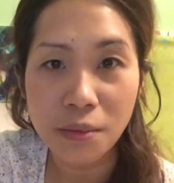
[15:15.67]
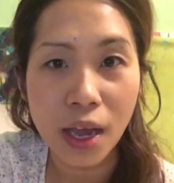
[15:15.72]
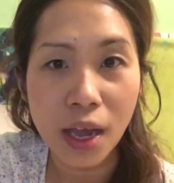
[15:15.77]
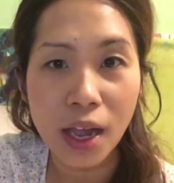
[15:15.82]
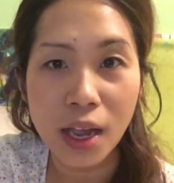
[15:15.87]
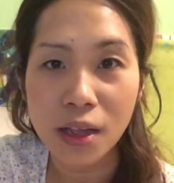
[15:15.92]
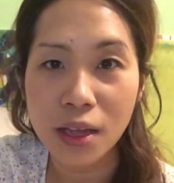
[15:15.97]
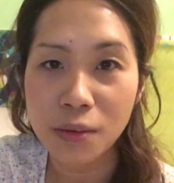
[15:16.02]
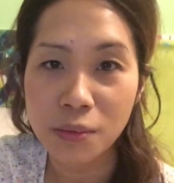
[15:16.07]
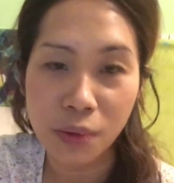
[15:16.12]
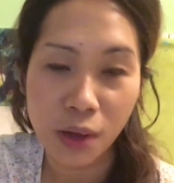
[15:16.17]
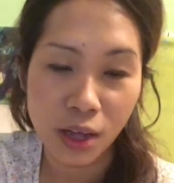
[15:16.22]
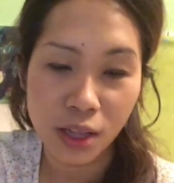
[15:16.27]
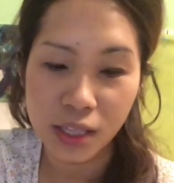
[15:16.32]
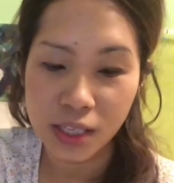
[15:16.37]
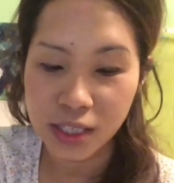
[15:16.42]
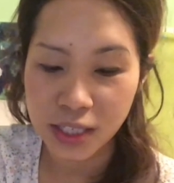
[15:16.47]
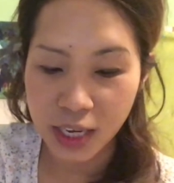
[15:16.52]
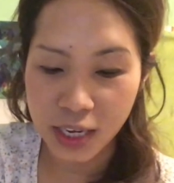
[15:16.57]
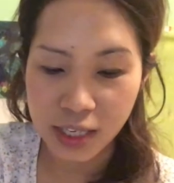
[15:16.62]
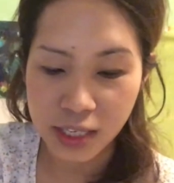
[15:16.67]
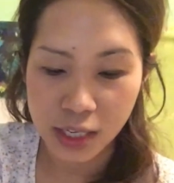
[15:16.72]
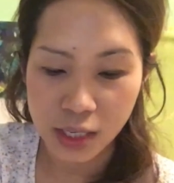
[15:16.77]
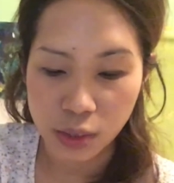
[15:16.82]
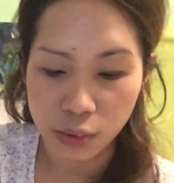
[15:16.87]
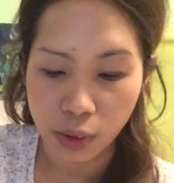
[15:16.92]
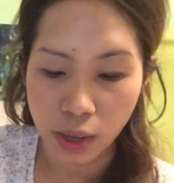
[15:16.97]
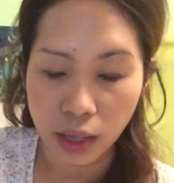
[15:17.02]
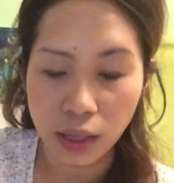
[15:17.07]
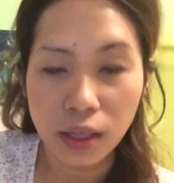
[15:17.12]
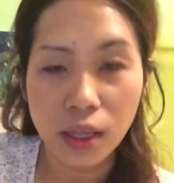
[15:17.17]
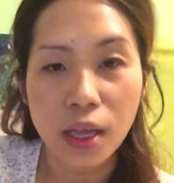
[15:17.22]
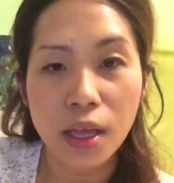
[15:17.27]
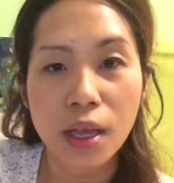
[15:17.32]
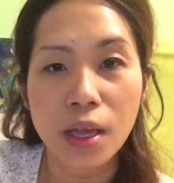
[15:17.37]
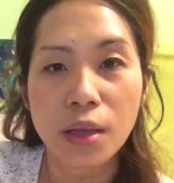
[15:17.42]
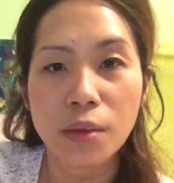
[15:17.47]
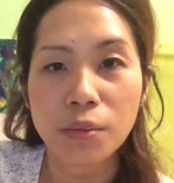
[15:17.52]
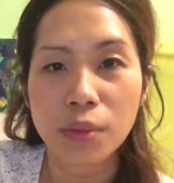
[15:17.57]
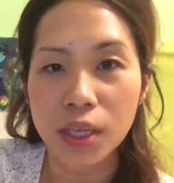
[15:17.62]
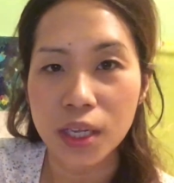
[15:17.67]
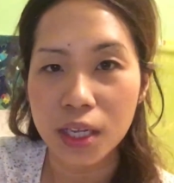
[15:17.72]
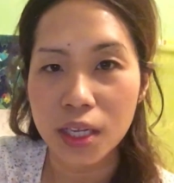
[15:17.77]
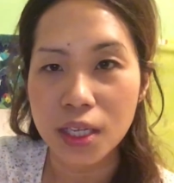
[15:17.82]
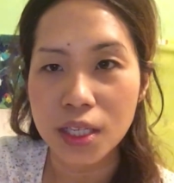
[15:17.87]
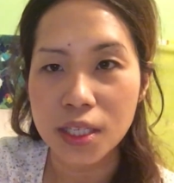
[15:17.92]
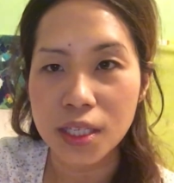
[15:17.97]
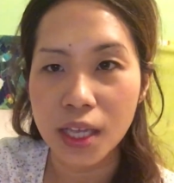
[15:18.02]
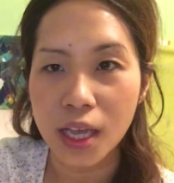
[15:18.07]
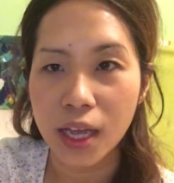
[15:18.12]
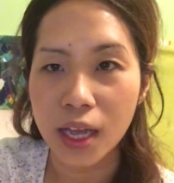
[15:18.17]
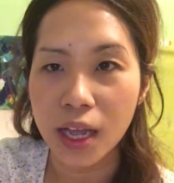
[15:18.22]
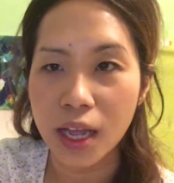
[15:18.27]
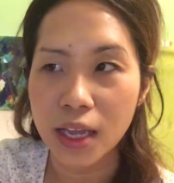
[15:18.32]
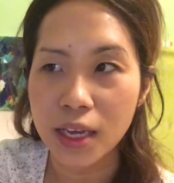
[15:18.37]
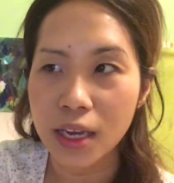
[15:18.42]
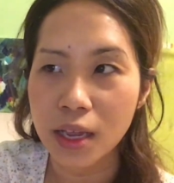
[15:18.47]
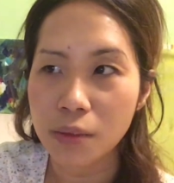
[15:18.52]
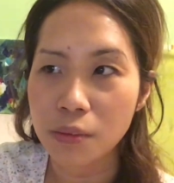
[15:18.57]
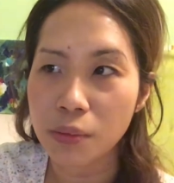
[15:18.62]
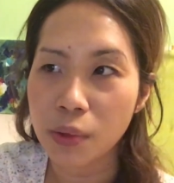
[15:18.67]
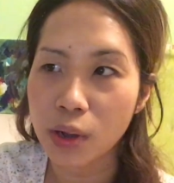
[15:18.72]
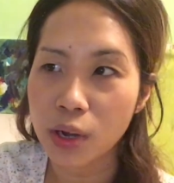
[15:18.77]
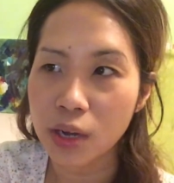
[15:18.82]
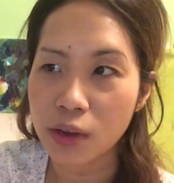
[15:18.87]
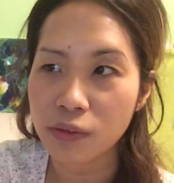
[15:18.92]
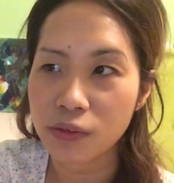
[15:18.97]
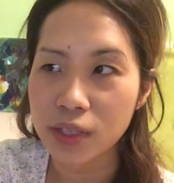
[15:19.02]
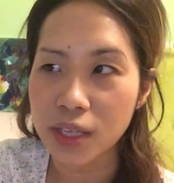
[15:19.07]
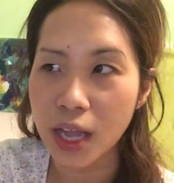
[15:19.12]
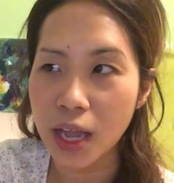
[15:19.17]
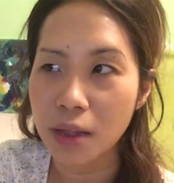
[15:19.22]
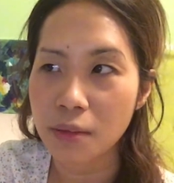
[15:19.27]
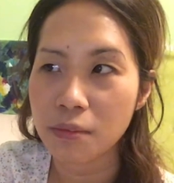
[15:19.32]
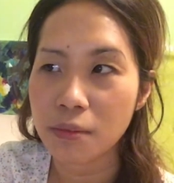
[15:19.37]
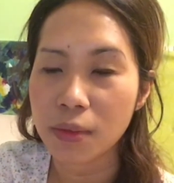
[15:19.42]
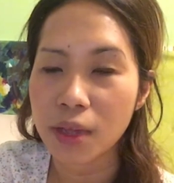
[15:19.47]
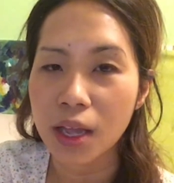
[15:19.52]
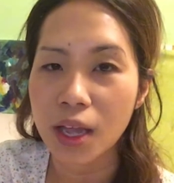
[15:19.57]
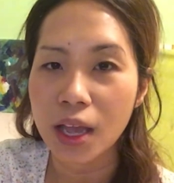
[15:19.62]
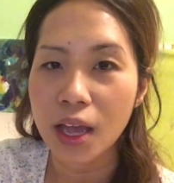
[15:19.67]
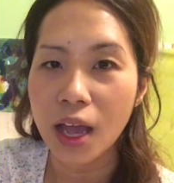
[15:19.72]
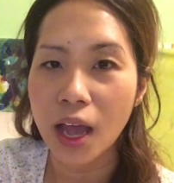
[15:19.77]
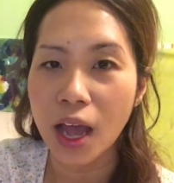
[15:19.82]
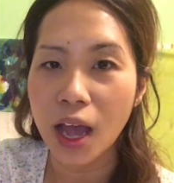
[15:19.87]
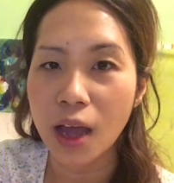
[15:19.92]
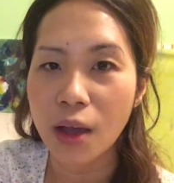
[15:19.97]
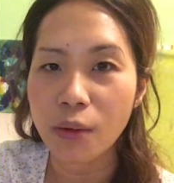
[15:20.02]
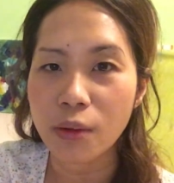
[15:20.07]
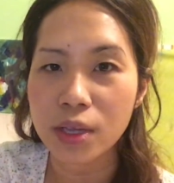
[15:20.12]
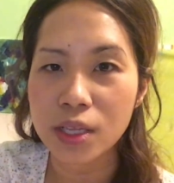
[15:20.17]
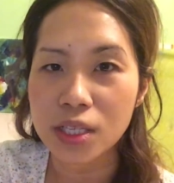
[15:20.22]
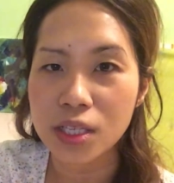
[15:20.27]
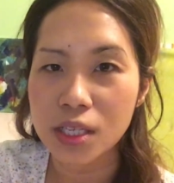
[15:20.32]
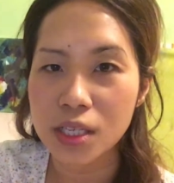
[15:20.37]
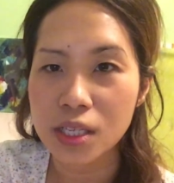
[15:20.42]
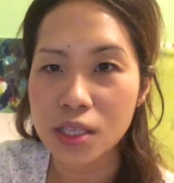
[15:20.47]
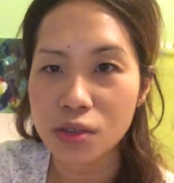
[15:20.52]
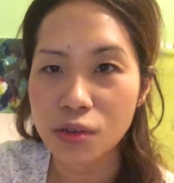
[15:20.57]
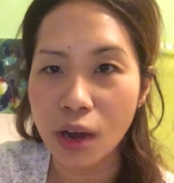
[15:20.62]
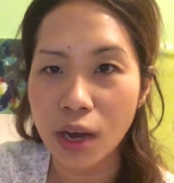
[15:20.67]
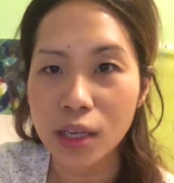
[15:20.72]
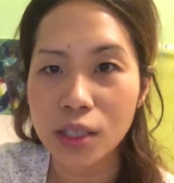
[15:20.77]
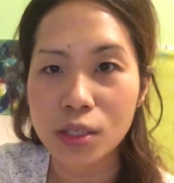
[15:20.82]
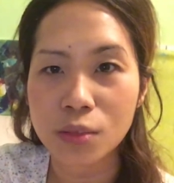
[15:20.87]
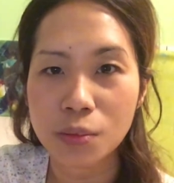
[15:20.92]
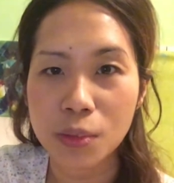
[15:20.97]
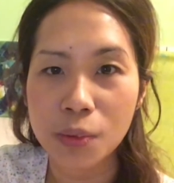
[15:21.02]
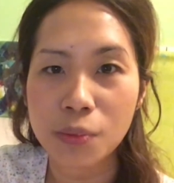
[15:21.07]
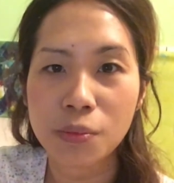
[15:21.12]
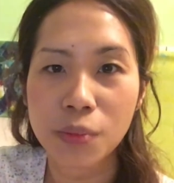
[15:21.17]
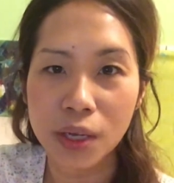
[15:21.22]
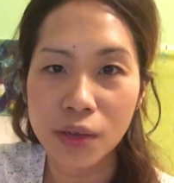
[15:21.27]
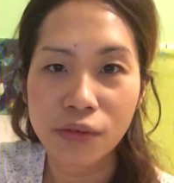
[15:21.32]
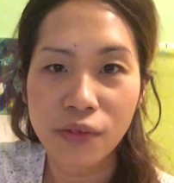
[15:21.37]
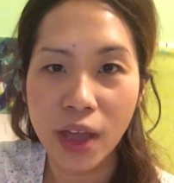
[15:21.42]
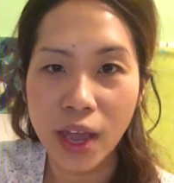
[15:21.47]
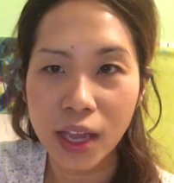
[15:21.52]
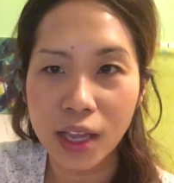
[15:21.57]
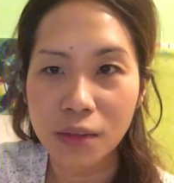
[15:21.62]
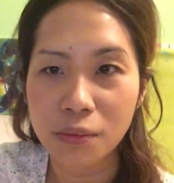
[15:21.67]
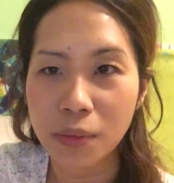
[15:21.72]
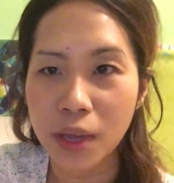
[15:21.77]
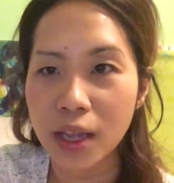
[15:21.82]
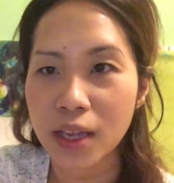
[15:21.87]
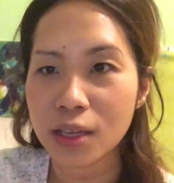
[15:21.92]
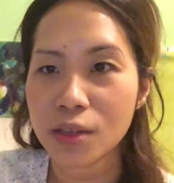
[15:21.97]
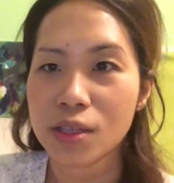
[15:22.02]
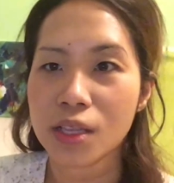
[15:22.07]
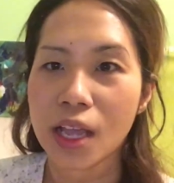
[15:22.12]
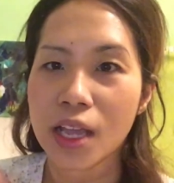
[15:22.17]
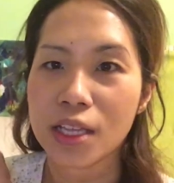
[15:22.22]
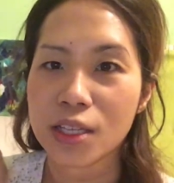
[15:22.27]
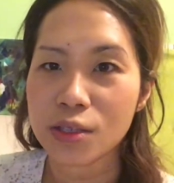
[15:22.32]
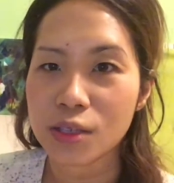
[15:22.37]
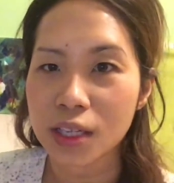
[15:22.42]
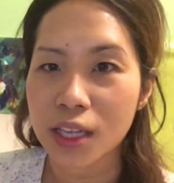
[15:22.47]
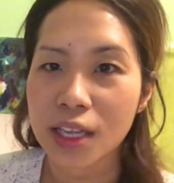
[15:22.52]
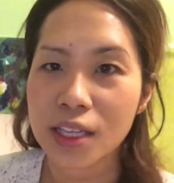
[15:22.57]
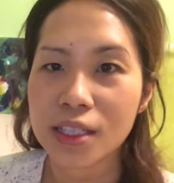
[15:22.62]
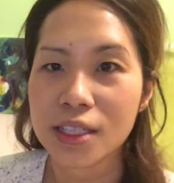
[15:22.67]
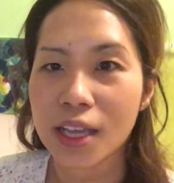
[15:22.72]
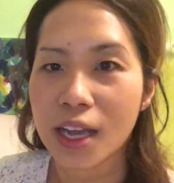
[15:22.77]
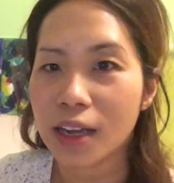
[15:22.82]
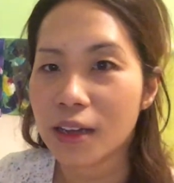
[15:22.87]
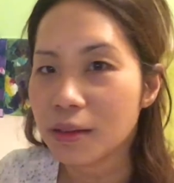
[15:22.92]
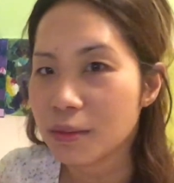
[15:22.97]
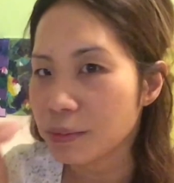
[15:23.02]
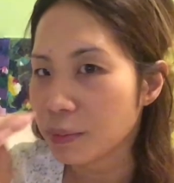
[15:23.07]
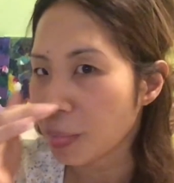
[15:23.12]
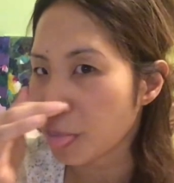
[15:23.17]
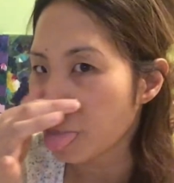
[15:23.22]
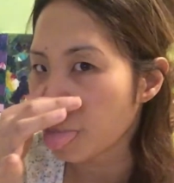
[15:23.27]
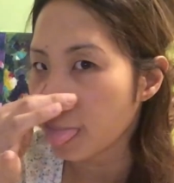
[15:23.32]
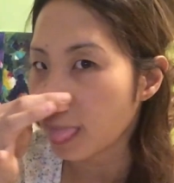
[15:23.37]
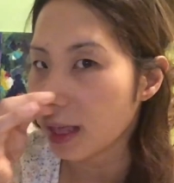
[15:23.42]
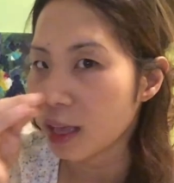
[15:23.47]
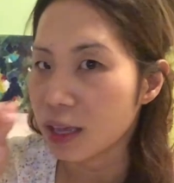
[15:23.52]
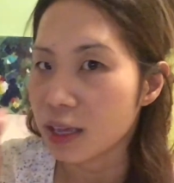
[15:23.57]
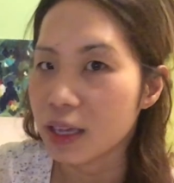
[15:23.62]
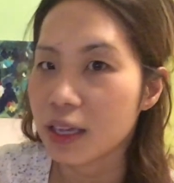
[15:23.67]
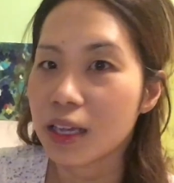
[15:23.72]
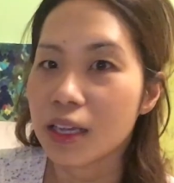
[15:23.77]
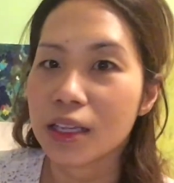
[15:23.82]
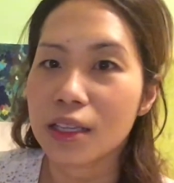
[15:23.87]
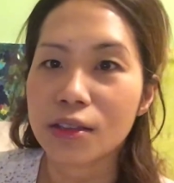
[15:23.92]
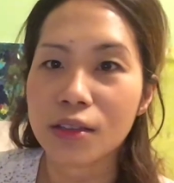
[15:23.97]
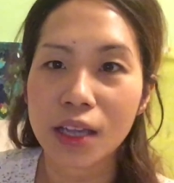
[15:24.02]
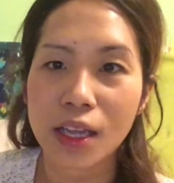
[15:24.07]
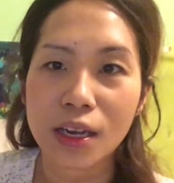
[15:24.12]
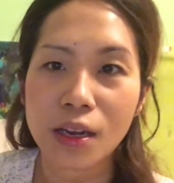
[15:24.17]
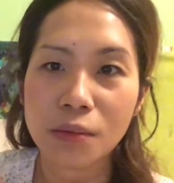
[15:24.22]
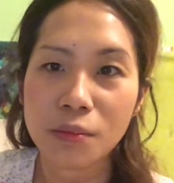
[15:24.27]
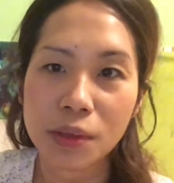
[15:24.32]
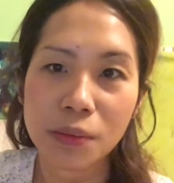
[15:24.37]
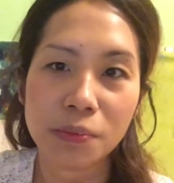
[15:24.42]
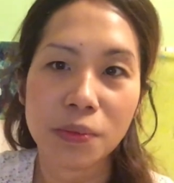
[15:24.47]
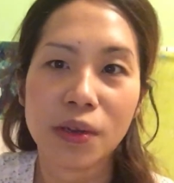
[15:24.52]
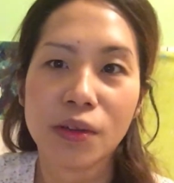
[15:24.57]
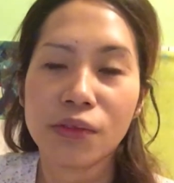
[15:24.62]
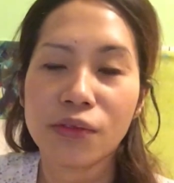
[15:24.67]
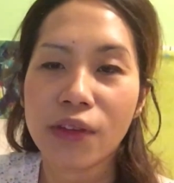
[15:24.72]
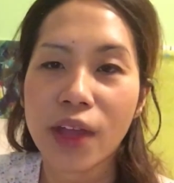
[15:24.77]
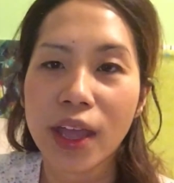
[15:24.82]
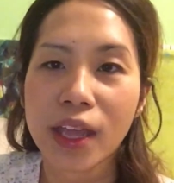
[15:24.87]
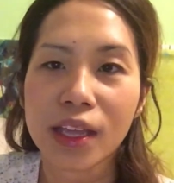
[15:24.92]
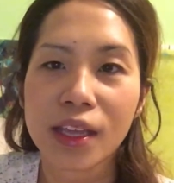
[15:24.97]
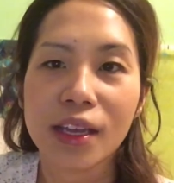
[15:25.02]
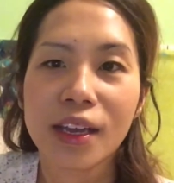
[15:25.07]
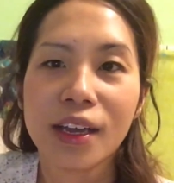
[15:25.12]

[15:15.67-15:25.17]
I apologize as well, because at that point of time I was just trying to be perfect, but as you can tell, you cannot be perfect.